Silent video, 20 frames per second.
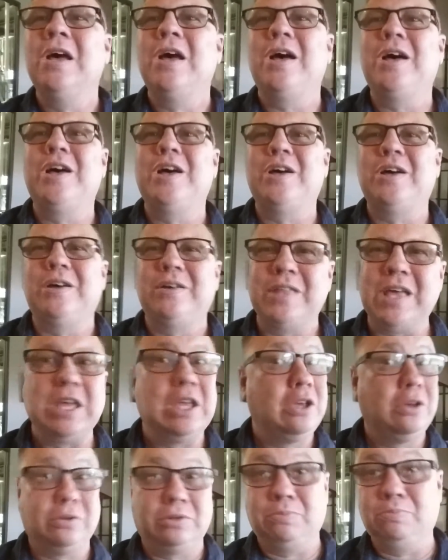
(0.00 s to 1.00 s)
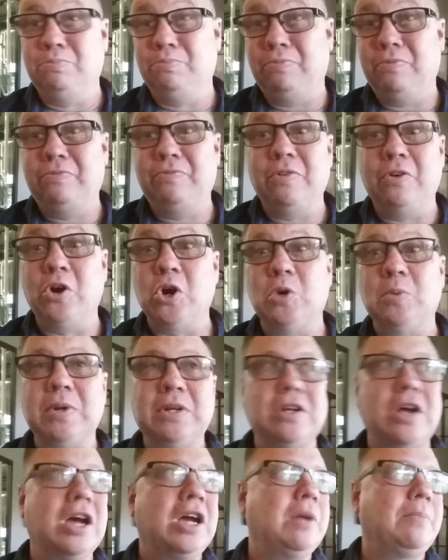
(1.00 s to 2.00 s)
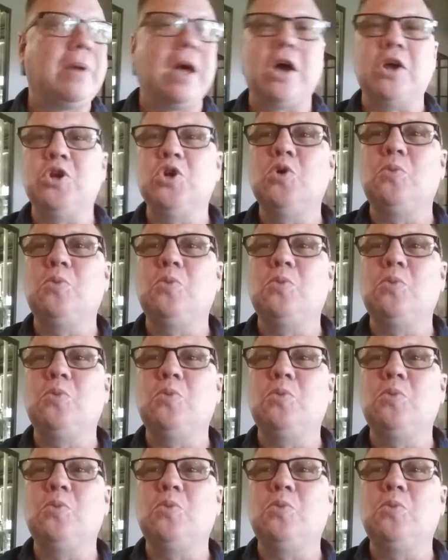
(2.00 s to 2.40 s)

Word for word: uh, that you've heard me talk about,